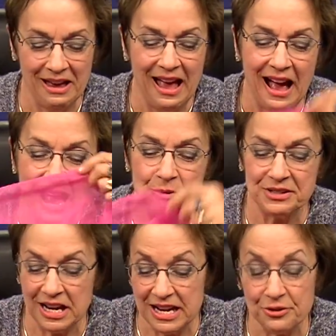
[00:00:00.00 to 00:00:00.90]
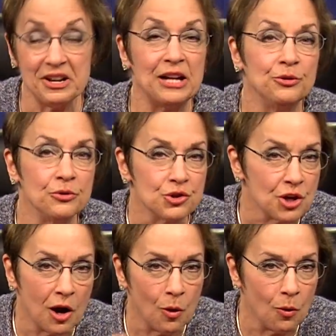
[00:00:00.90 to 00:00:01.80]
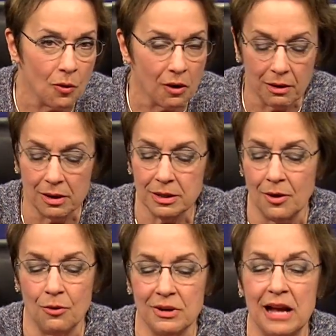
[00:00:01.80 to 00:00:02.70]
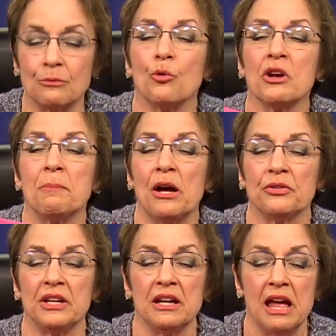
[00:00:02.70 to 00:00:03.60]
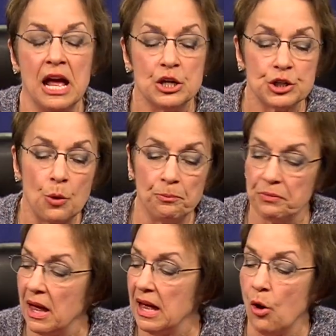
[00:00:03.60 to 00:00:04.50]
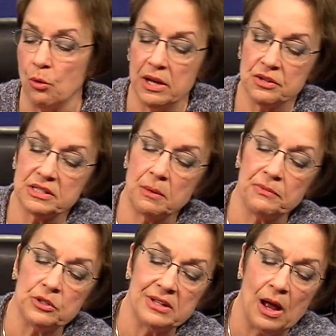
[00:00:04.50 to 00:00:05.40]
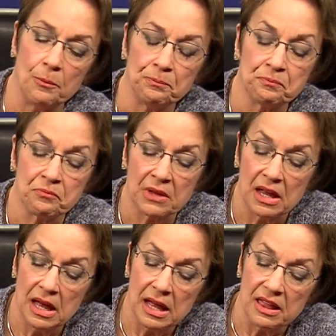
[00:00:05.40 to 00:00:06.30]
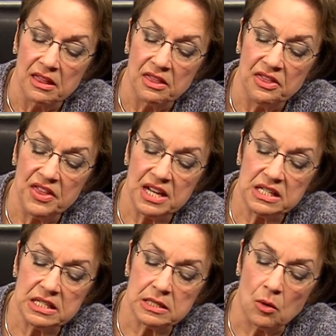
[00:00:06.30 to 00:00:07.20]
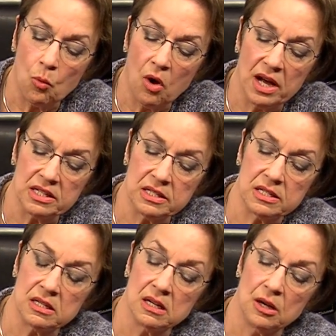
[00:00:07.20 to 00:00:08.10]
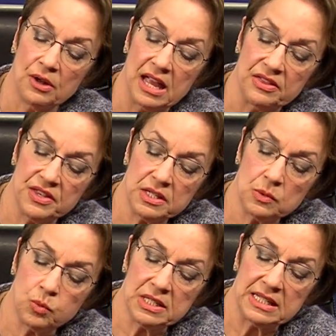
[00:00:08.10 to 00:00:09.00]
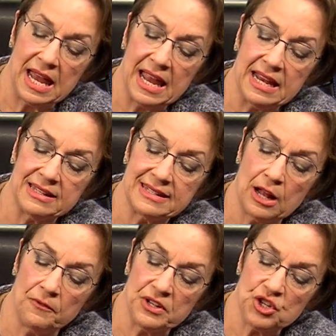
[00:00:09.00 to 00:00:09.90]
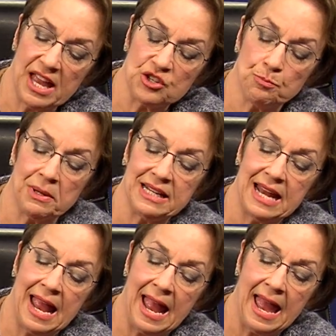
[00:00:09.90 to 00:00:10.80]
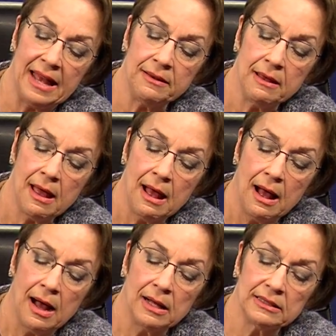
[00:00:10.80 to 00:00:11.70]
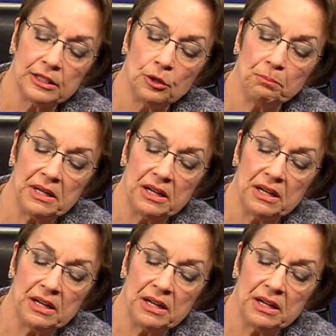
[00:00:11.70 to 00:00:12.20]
I either not do the show or, you know, not worry about the, so, oh, here's something to, now, this was a selvage edge, but it had a little bit